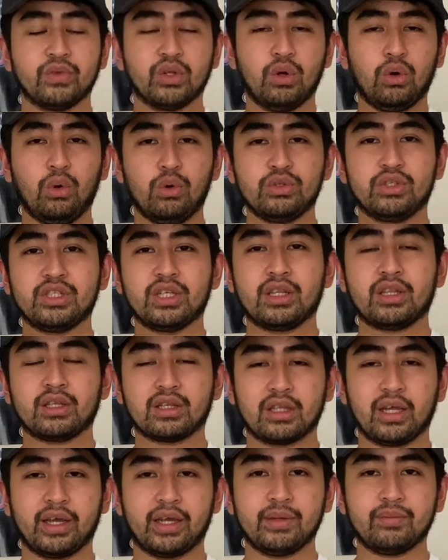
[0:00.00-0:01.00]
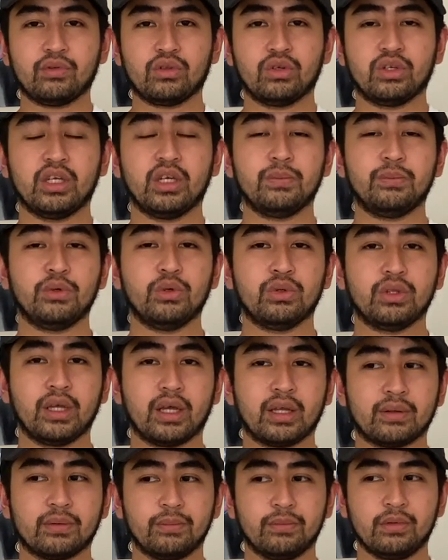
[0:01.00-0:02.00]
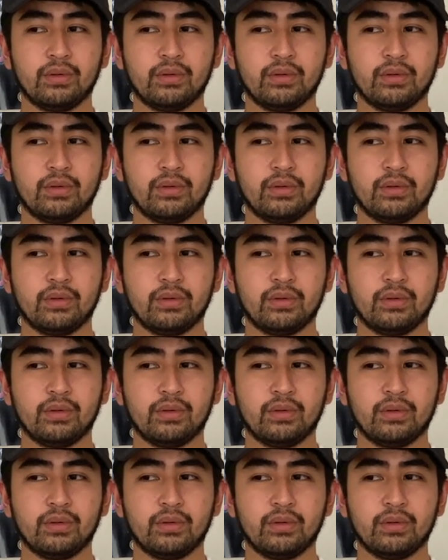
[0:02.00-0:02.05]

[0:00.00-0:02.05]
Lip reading: holds it tight to give you that